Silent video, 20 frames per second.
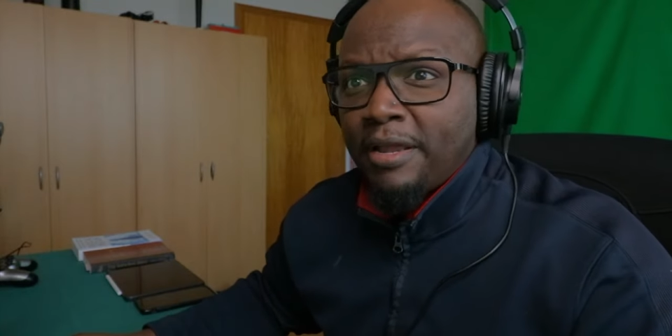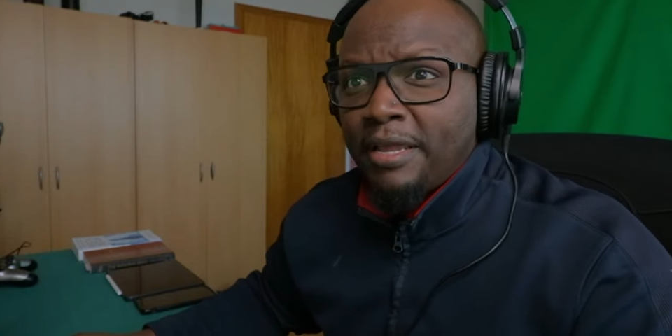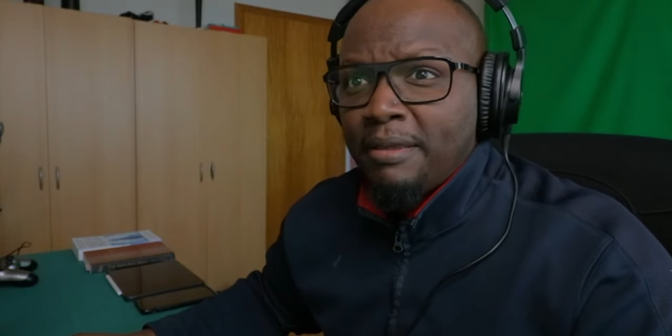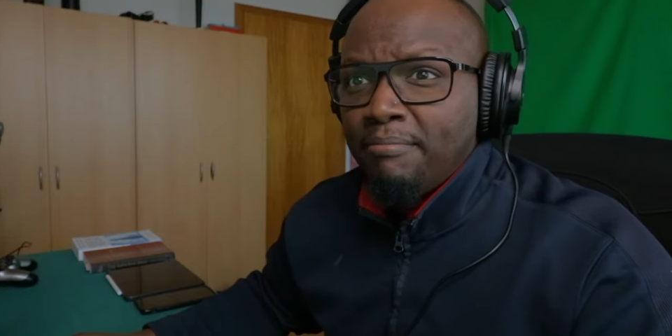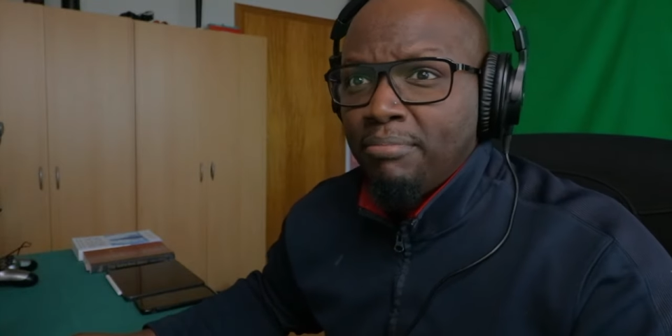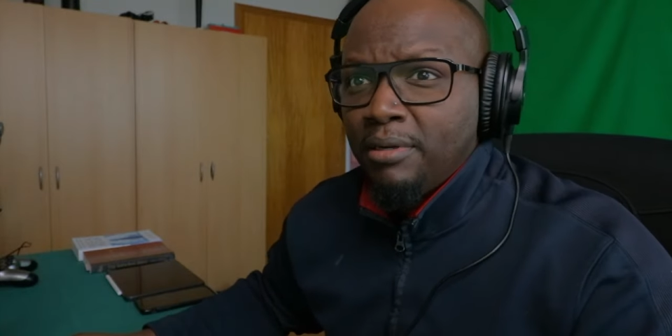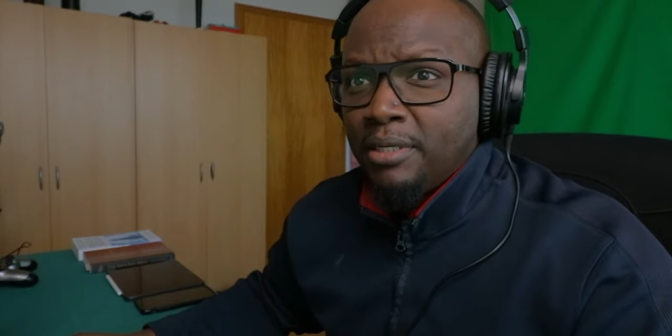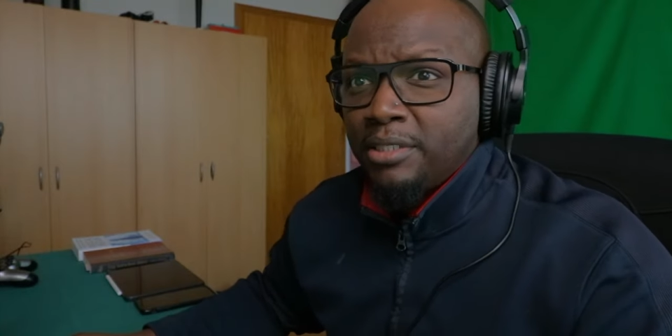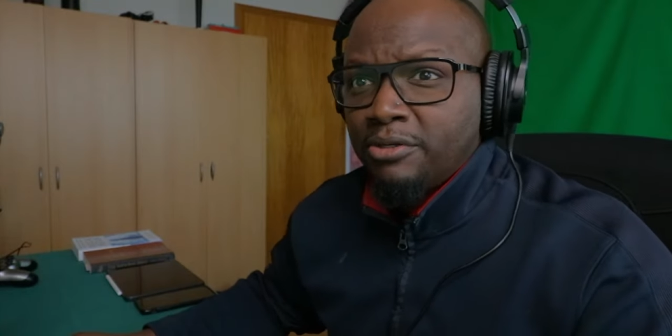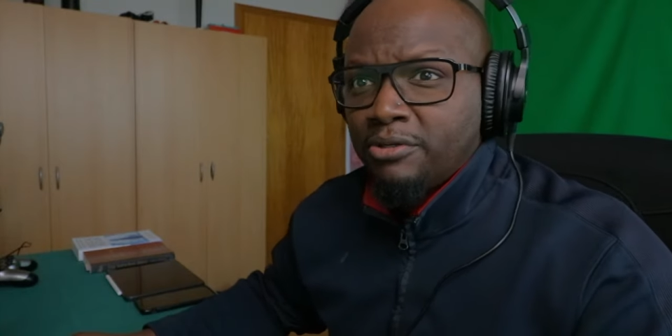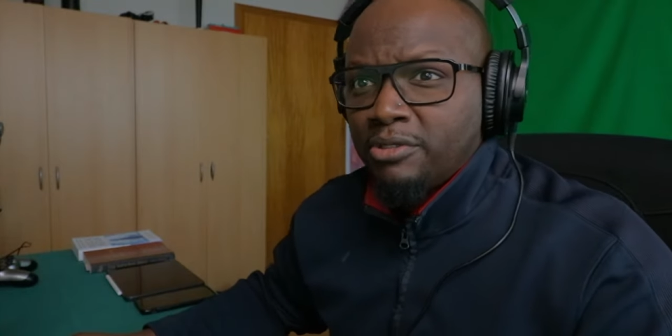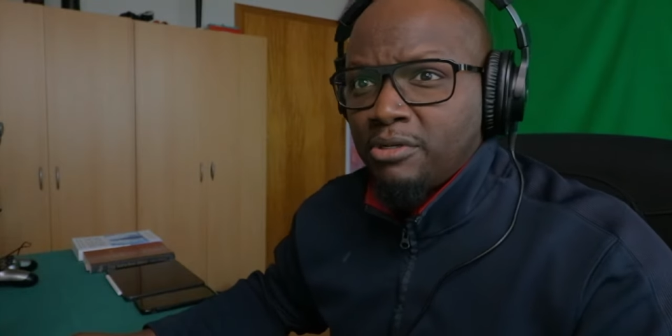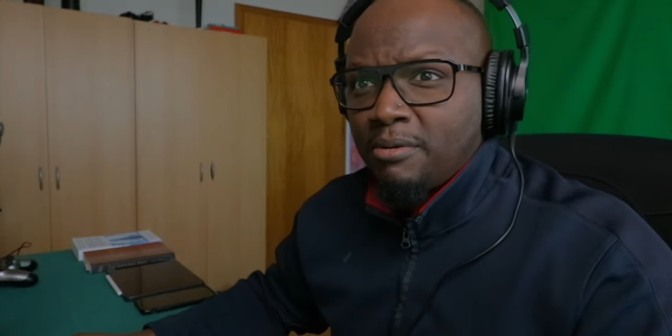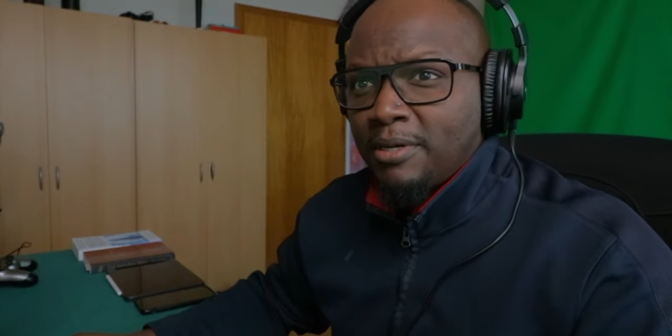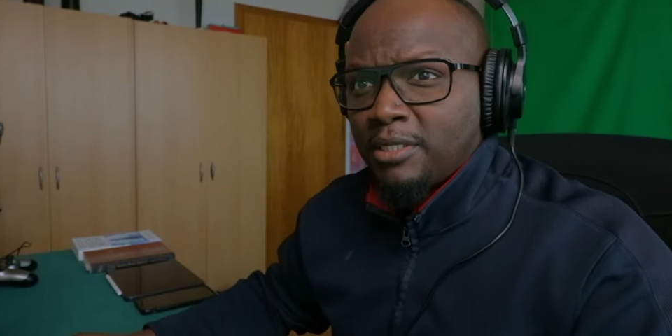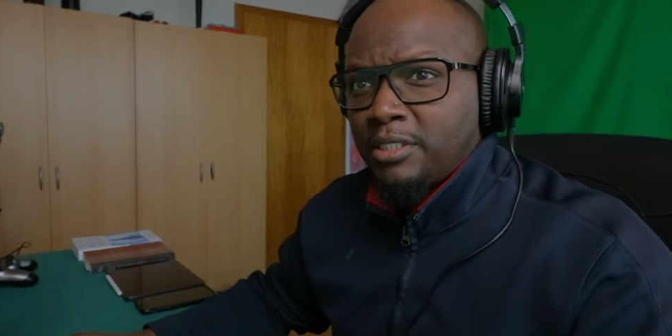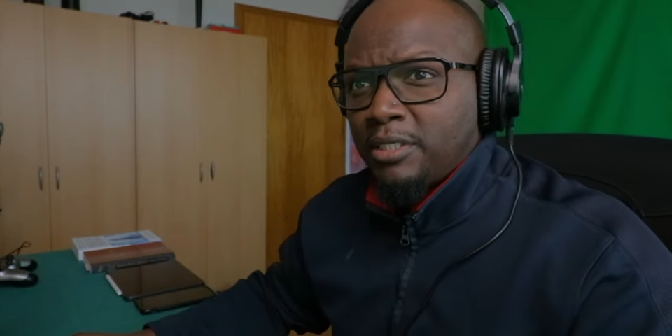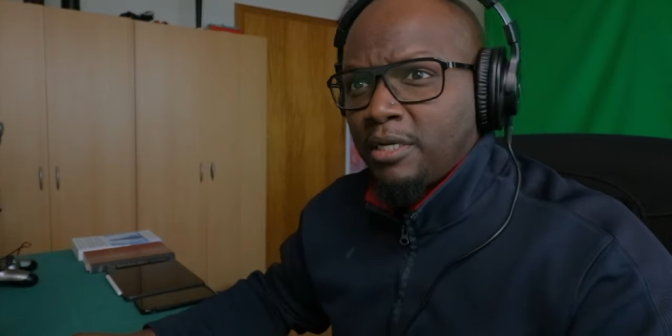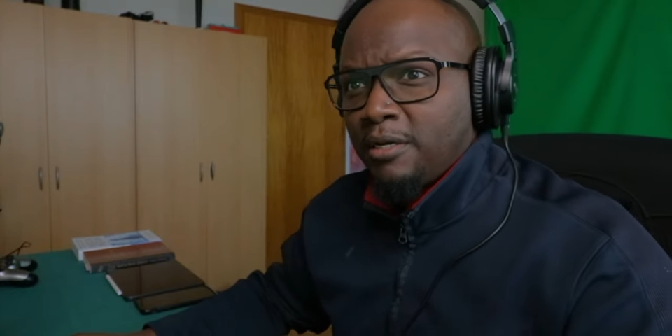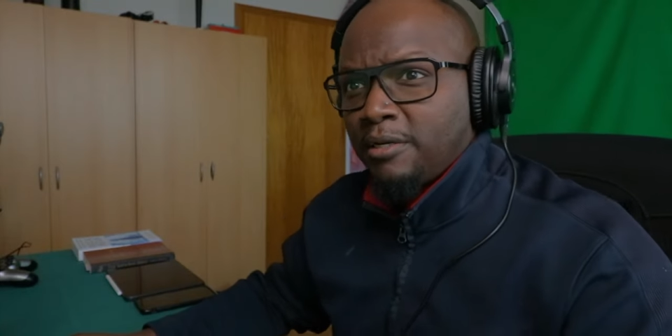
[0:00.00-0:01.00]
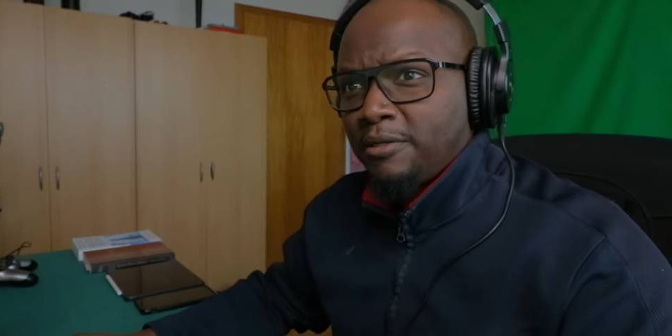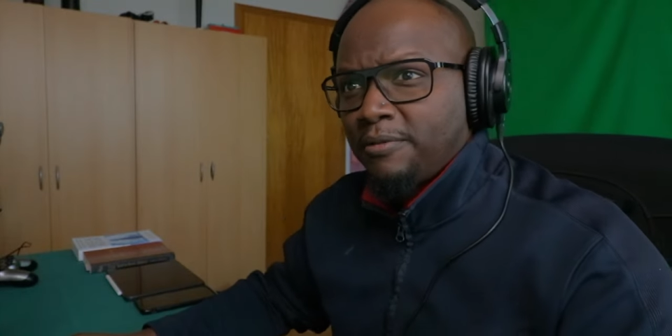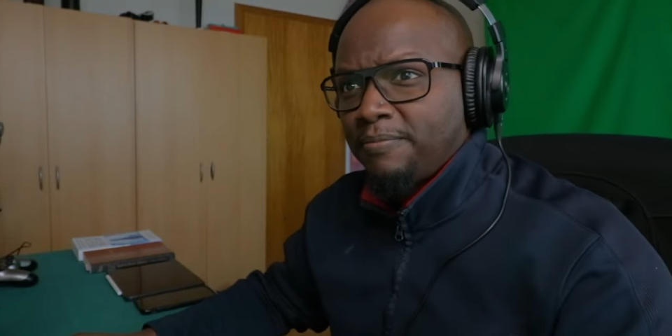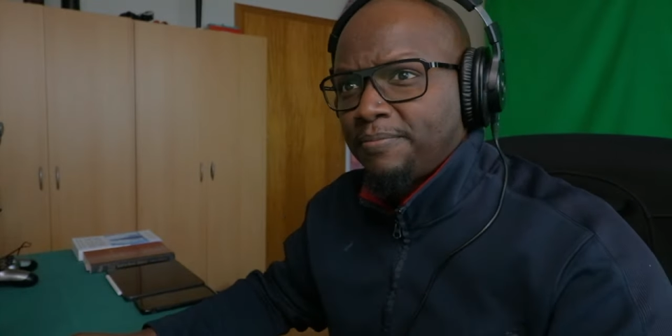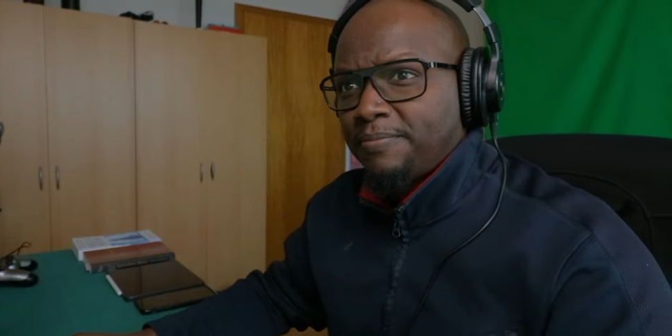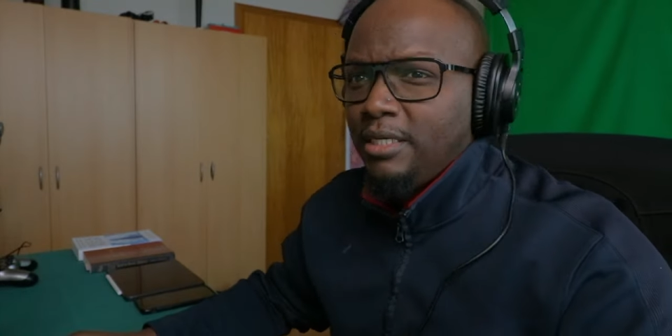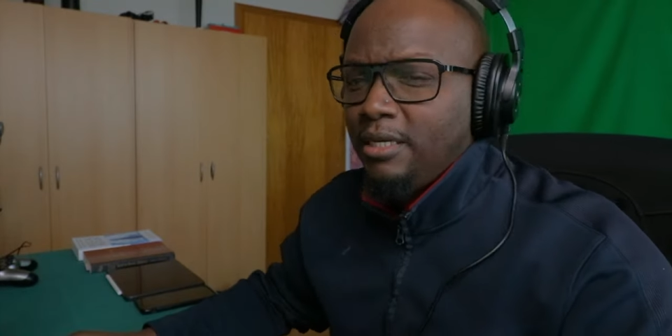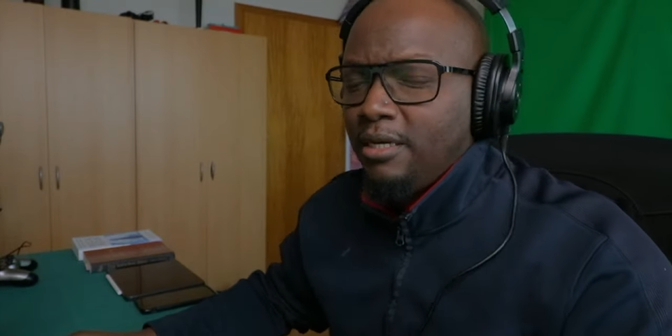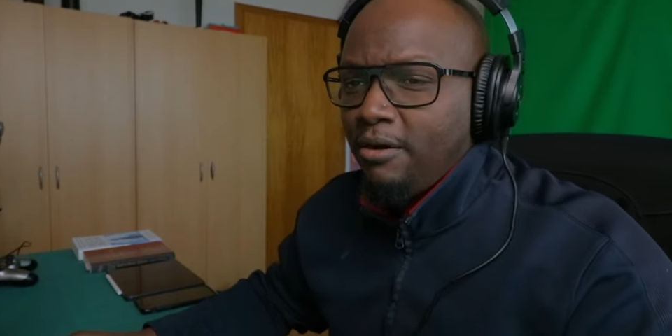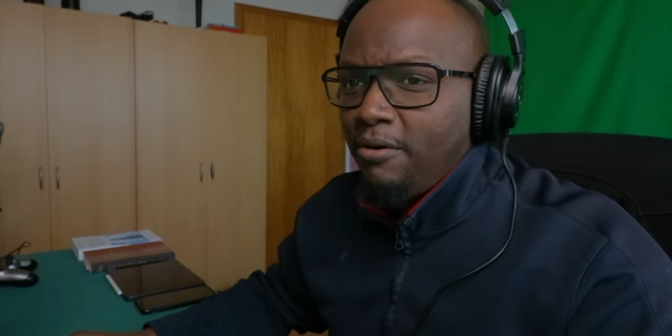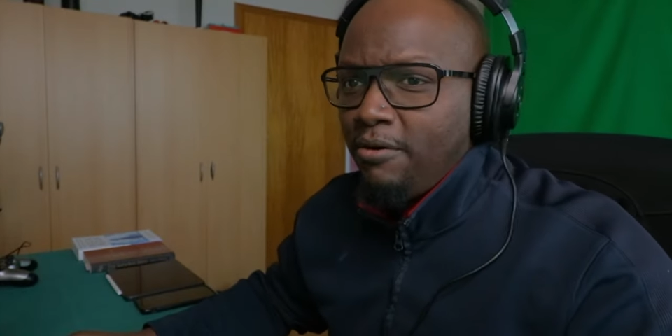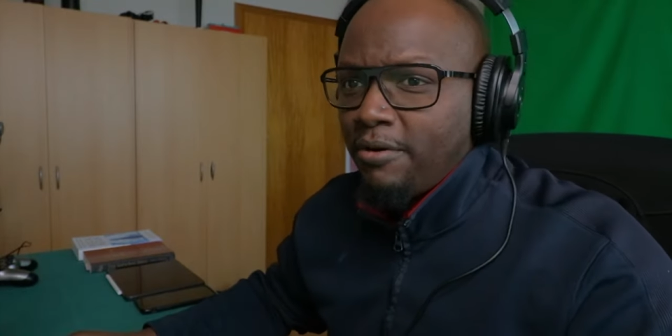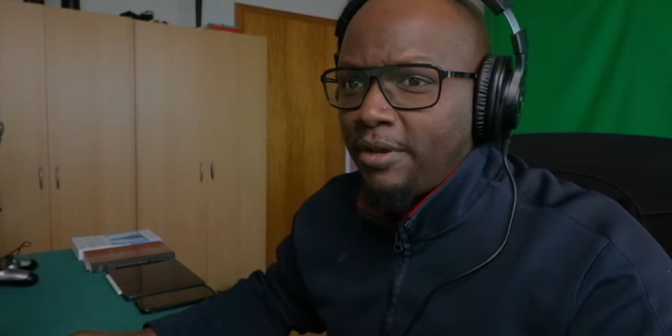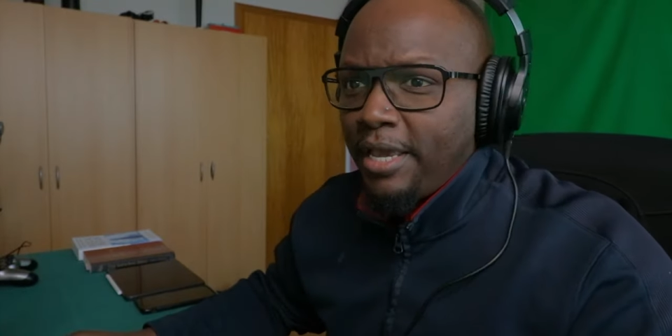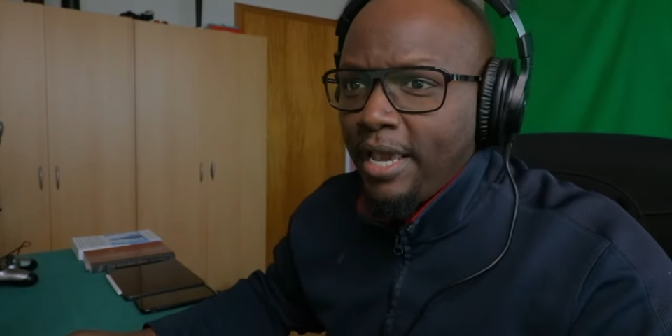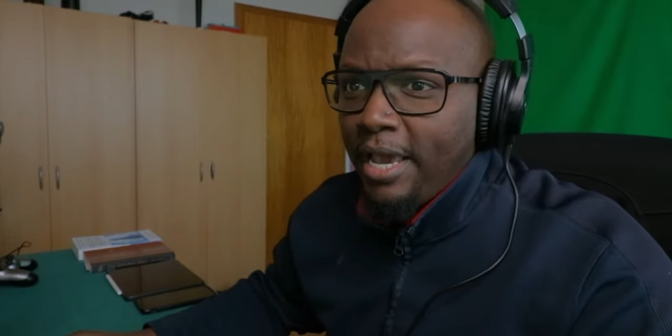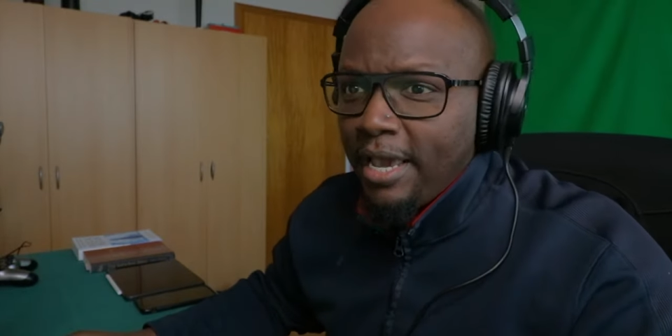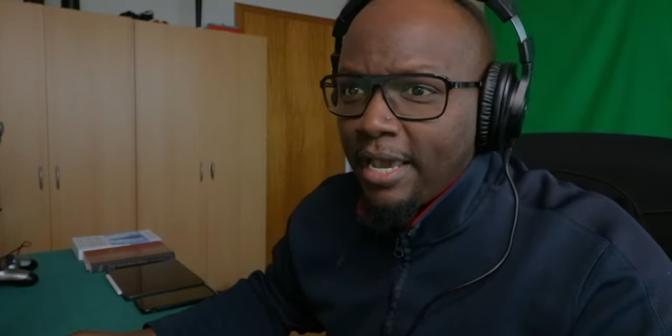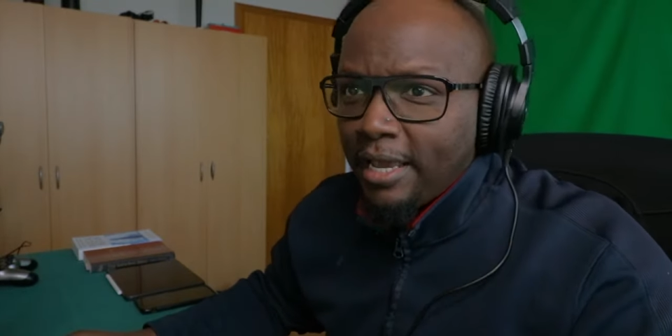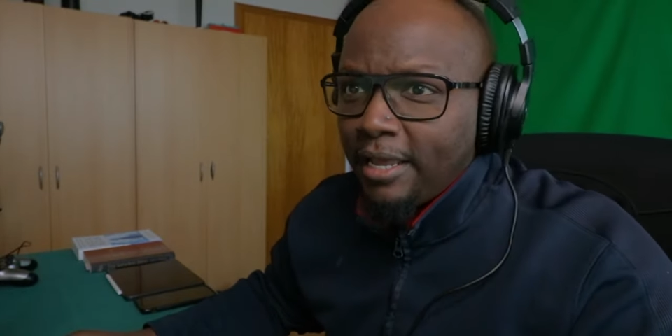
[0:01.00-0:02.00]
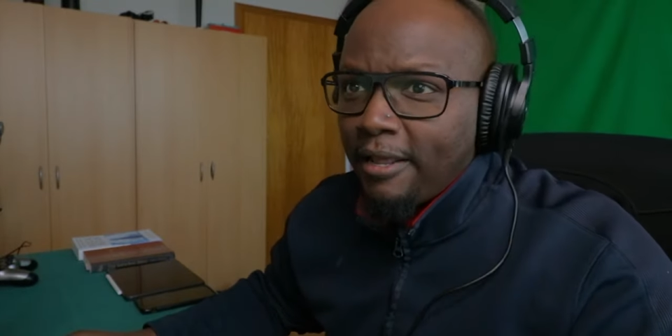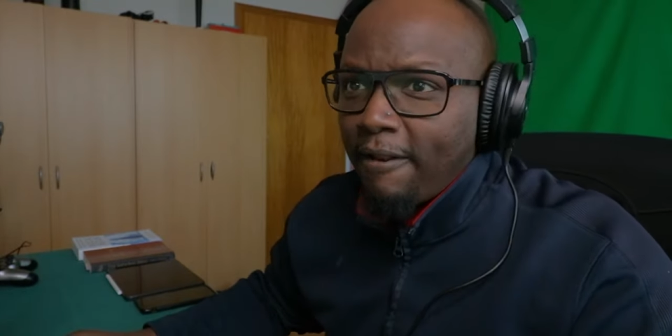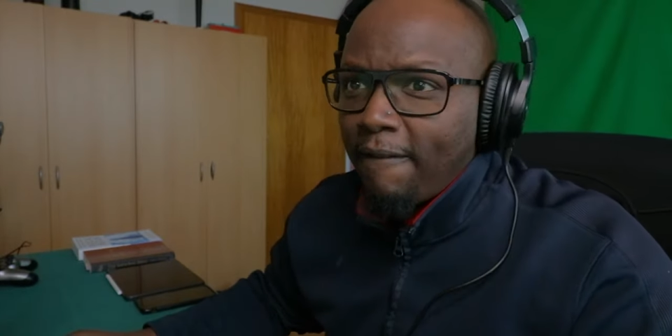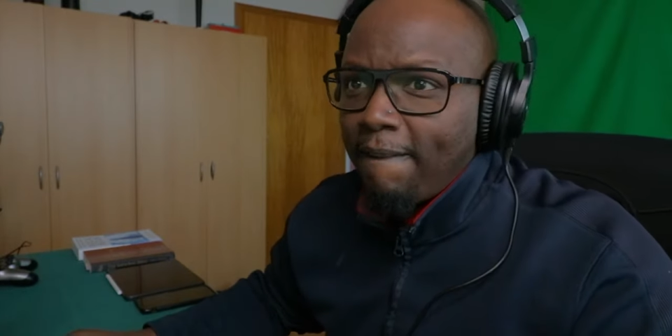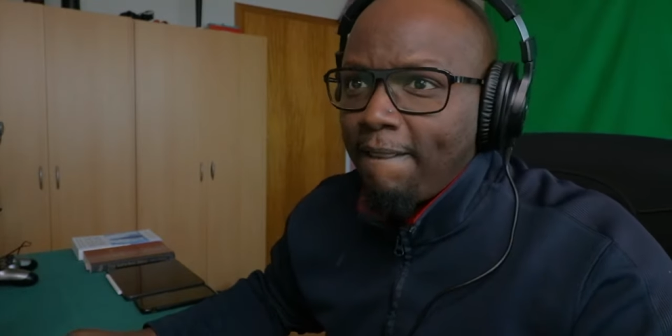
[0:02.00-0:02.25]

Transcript: get blisters on my tongue. Okay.